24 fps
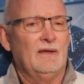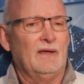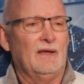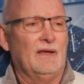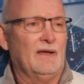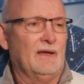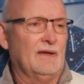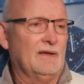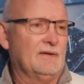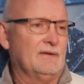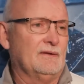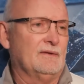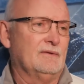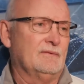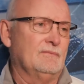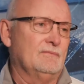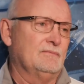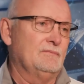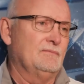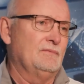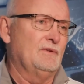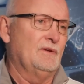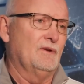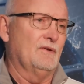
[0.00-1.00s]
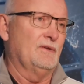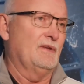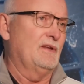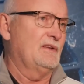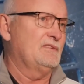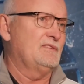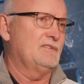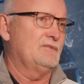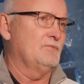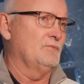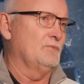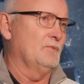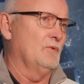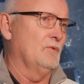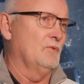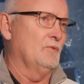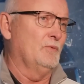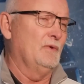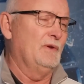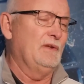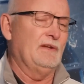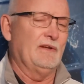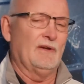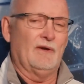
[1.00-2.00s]
And, you know, that's
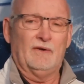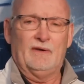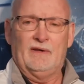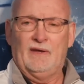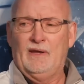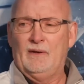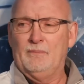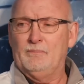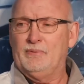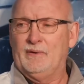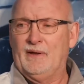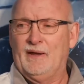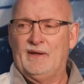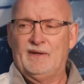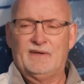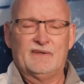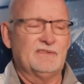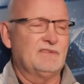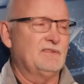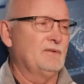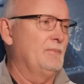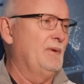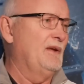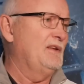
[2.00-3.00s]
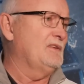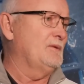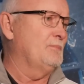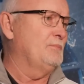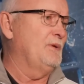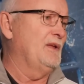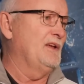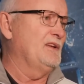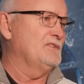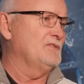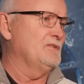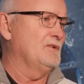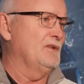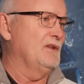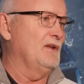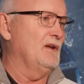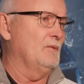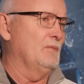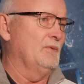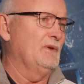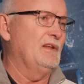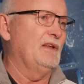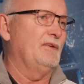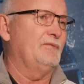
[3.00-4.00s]
really our game plan, is to make the plays that are
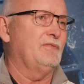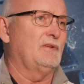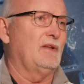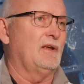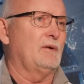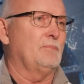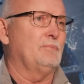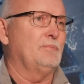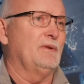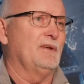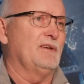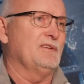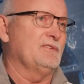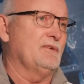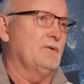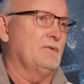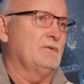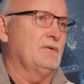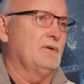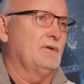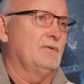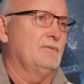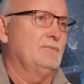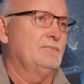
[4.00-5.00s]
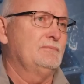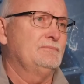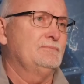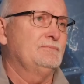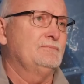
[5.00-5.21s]
there. We left a lot of plays out there.